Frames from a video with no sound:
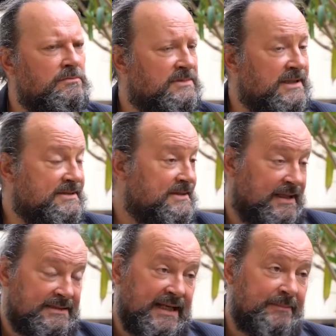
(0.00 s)
this
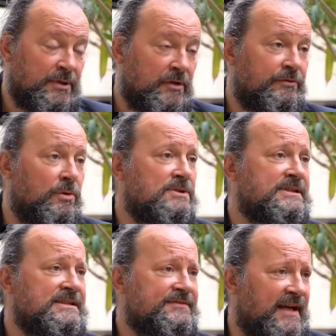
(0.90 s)
example, of course,
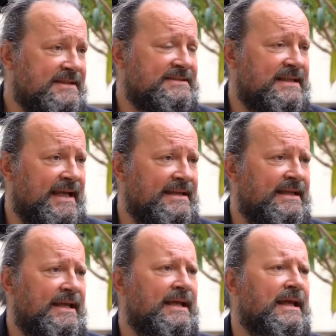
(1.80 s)
is
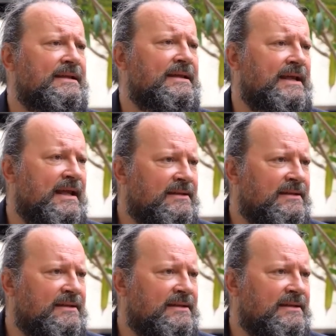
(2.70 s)
fascinating, and the